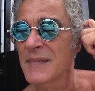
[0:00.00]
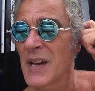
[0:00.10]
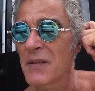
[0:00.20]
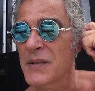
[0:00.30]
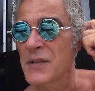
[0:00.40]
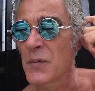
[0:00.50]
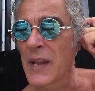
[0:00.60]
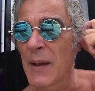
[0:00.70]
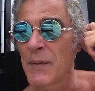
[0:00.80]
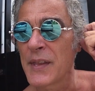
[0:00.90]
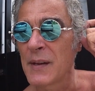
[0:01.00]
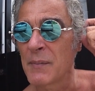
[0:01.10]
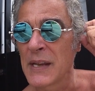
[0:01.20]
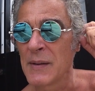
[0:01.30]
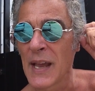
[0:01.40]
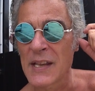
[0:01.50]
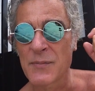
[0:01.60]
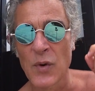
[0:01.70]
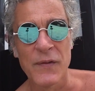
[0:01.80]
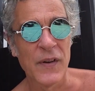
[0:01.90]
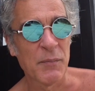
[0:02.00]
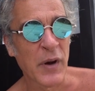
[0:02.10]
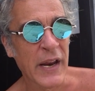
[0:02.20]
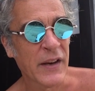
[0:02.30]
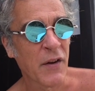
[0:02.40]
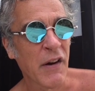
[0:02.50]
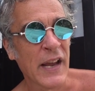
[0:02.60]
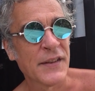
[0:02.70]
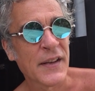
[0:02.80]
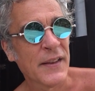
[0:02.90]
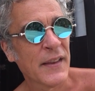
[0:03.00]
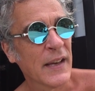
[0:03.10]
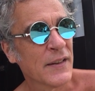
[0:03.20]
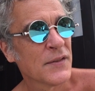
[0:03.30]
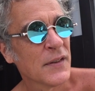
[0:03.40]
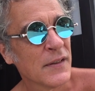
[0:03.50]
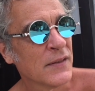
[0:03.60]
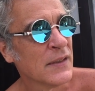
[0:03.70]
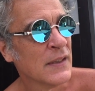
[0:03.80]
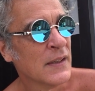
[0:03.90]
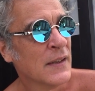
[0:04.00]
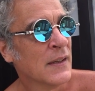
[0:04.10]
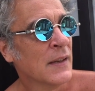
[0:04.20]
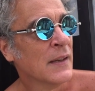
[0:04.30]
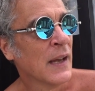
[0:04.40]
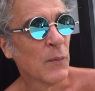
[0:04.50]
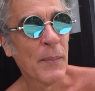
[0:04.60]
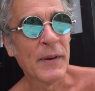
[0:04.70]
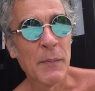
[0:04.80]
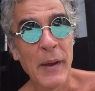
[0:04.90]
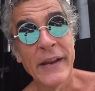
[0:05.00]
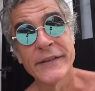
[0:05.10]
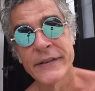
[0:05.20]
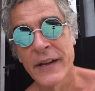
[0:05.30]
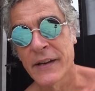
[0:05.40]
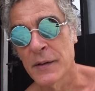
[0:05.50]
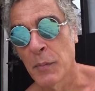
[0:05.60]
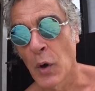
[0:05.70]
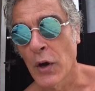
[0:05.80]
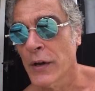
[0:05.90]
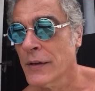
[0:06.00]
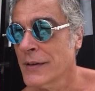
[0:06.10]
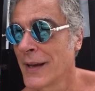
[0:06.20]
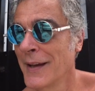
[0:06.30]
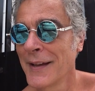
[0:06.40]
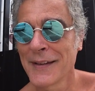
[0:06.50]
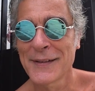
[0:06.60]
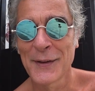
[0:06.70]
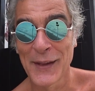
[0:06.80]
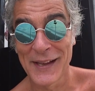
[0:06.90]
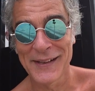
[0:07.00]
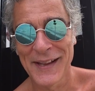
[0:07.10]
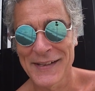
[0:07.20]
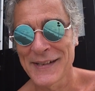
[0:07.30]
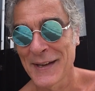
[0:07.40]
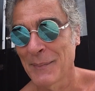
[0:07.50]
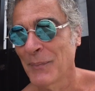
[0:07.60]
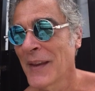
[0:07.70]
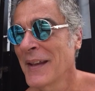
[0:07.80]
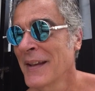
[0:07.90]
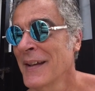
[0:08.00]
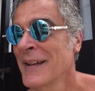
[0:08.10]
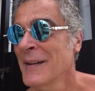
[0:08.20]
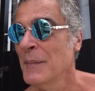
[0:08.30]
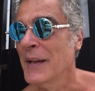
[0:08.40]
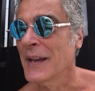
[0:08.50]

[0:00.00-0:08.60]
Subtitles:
coloring's okay with him. He has more fun breaking the crayons, I think. So. And ripping the pages out of the book. So that's him. But